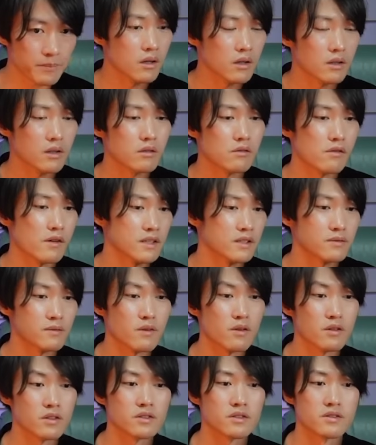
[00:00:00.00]
who was
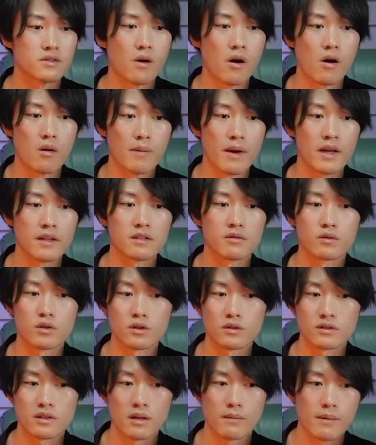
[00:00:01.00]
forced to obey the world
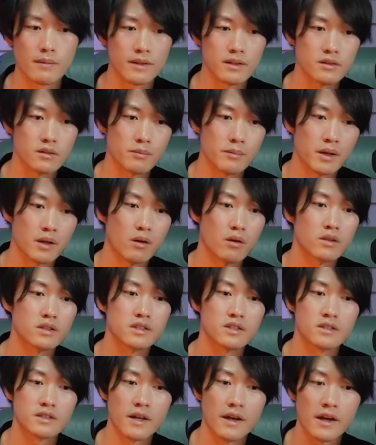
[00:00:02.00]
government because
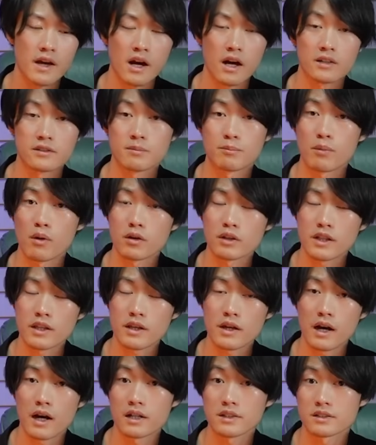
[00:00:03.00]
they had Bonnie
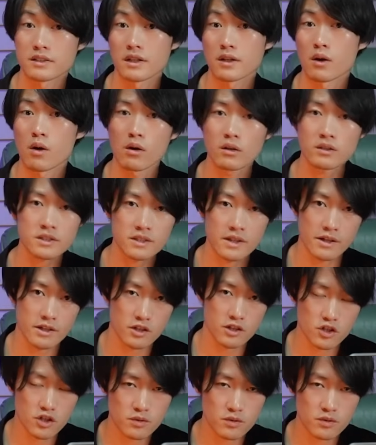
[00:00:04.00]
as a hostage.